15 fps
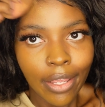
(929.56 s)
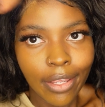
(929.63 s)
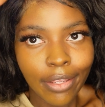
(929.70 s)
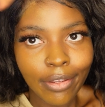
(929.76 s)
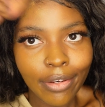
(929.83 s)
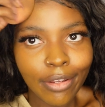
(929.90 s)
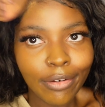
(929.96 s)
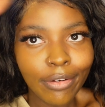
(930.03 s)

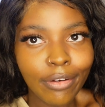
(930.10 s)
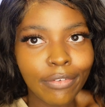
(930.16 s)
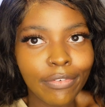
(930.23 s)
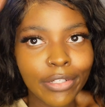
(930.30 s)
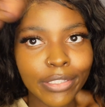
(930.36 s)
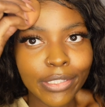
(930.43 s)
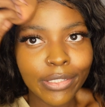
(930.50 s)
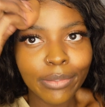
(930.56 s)
you know, no
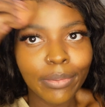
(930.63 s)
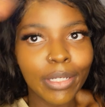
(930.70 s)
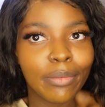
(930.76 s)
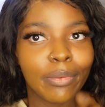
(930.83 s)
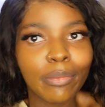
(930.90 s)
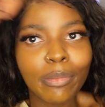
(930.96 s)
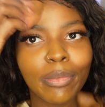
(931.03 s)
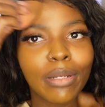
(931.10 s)
offense to the white
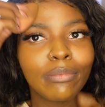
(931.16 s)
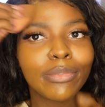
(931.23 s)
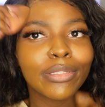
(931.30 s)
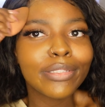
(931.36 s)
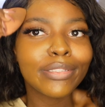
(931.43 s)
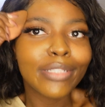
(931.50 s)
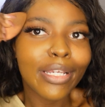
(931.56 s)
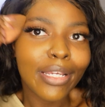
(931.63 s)
woman, but I'm
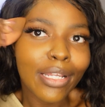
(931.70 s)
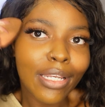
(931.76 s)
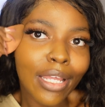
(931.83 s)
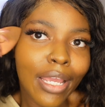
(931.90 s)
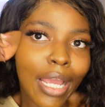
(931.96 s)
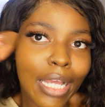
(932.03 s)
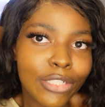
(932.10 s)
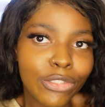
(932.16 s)
just saying,
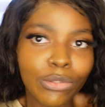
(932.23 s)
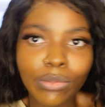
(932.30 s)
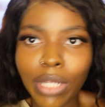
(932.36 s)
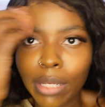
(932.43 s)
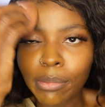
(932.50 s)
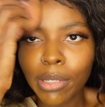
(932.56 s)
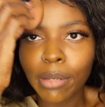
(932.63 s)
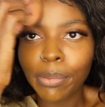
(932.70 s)
like, I do
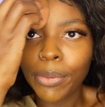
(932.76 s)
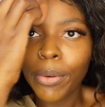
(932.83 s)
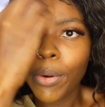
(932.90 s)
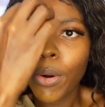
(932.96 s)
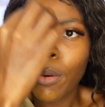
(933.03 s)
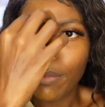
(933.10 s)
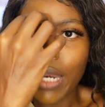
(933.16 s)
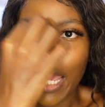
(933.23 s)
like me a
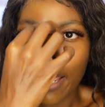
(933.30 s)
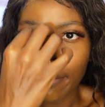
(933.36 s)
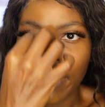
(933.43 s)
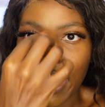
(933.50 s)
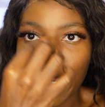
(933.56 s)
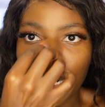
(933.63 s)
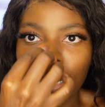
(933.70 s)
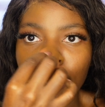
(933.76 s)
pro-black
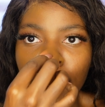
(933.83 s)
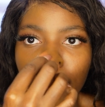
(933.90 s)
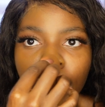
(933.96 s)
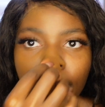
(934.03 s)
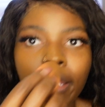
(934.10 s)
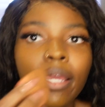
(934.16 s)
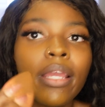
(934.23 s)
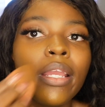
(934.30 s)
black
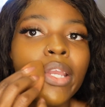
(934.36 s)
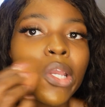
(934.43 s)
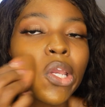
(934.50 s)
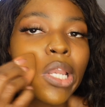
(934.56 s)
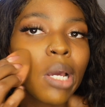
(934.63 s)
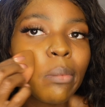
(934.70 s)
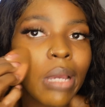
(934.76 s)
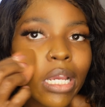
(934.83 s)
love king.
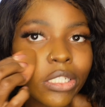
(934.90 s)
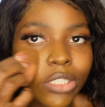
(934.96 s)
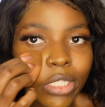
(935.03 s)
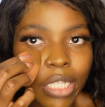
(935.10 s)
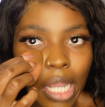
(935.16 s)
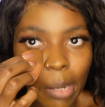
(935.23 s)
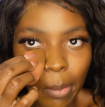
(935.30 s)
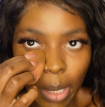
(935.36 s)
And
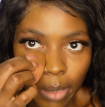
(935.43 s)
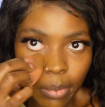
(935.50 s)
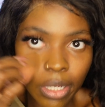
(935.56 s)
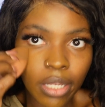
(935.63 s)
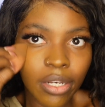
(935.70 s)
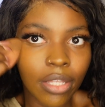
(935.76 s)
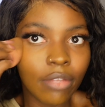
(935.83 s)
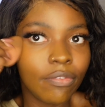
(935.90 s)
I might make
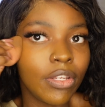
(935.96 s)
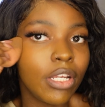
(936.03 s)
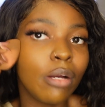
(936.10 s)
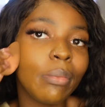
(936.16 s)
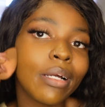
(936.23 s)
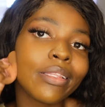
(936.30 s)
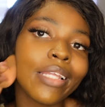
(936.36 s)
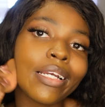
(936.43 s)
another video
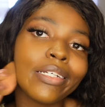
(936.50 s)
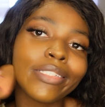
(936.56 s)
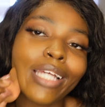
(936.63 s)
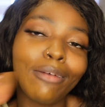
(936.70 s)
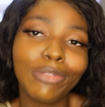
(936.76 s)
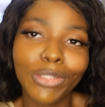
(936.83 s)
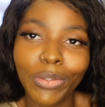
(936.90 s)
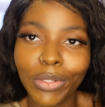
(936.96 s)
about that, because
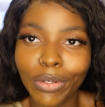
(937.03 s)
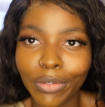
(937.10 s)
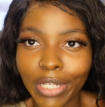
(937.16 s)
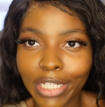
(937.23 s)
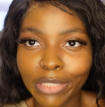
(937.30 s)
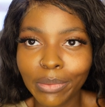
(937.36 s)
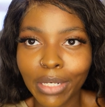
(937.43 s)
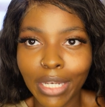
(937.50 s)
I was going on
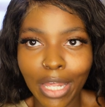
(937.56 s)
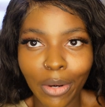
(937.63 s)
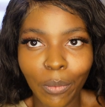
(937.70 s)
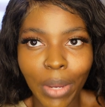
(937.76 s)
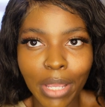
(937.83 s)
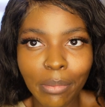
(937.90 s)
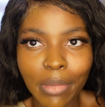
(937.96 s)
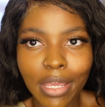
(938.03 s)
dates with a lot of
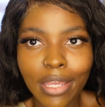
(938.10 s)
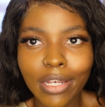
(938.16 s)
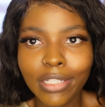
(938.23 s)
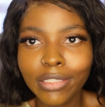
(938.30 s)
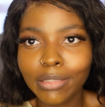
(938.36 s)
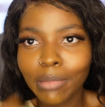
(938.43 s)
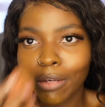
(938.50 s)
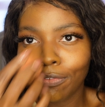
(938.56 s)
white men.
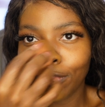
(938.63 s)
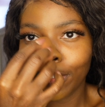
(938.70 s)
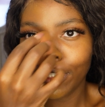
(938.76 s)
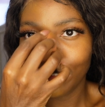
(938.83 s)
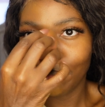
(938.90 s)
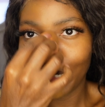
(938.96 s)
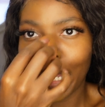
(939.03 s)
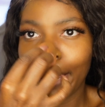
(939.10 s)
This is my
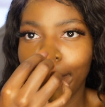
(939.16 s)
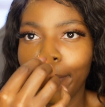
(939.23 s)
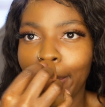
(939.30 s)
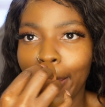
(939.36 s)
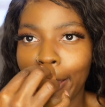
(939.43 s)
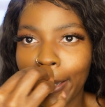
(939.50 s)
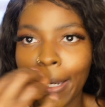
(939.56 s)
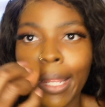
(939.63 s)
first black
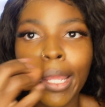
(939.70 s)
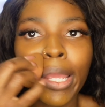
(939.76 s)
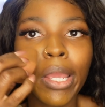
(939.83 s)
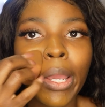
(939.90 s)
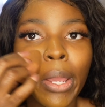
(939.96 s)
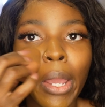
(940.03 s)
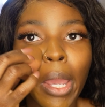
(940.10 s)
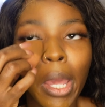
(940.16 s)
man,
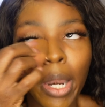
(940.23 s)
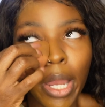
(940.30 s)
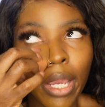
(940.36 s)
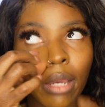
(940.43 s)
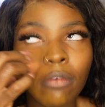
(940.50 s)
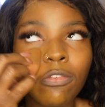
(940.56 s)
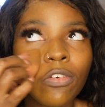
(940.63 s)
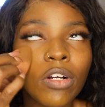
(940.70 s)

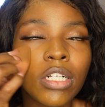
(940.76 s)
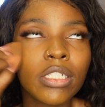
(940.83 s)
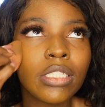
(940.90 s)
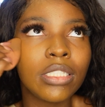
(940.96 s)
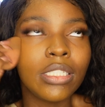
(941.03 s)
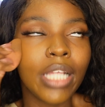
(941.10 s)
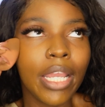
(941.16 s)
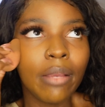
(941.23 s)
like a
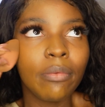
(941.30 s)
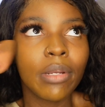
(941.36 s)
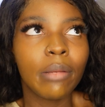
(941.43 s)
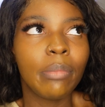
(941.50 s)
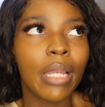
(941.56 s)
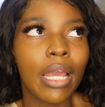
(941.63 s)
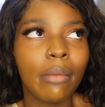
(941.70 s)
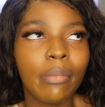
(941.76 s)
first date with a
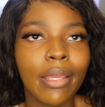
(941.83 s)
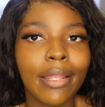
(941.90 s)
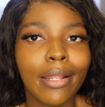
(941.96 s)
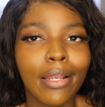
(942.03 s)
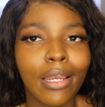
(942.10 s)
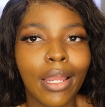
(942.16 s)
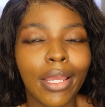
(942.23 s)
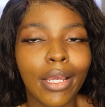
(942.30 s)
black man
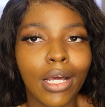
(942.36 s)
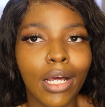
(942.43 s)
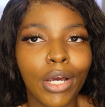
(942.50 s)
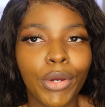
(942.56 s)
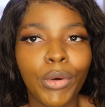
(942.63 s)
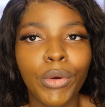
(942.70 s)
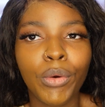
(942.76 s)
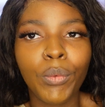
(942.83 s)
in like
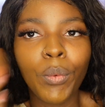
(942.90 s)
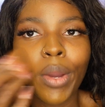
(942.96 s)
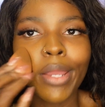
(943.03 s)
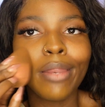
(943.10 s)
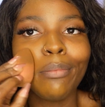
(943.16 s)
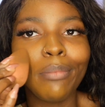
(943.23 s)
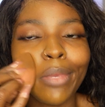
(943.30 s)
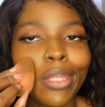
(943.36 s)

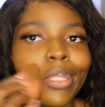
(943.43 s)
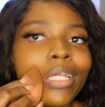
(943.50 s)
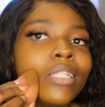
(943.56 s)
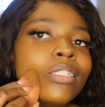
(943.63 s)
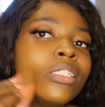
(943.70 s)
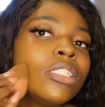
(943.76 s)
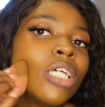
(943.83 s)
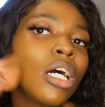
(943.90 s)
quite a minute.
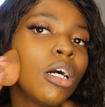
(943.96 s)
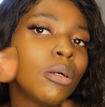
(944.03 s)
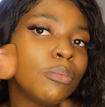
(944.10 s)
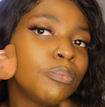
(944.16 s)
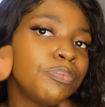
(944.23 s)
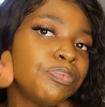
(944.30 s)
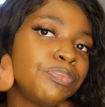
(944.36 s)
So